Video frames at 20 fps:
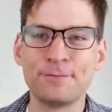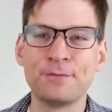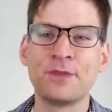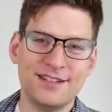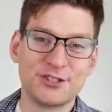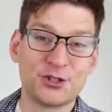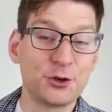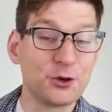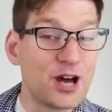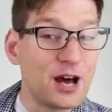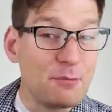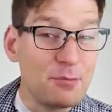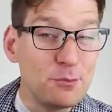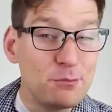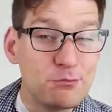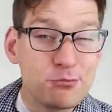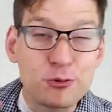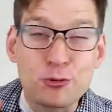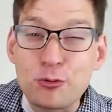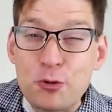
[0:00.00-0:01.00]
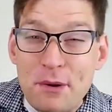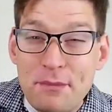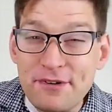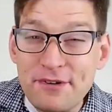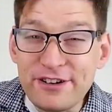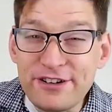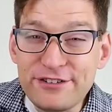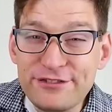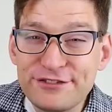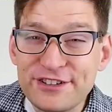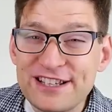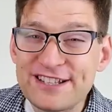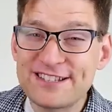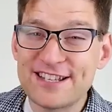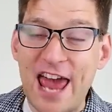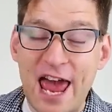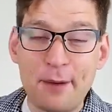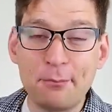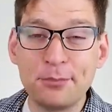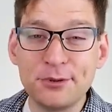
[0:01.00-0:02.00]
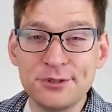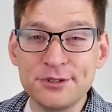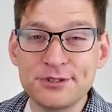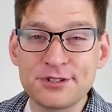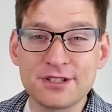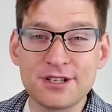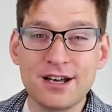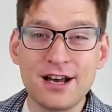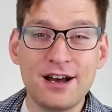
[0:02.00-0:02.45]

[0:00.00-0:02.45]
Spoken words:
So a couple primitive examples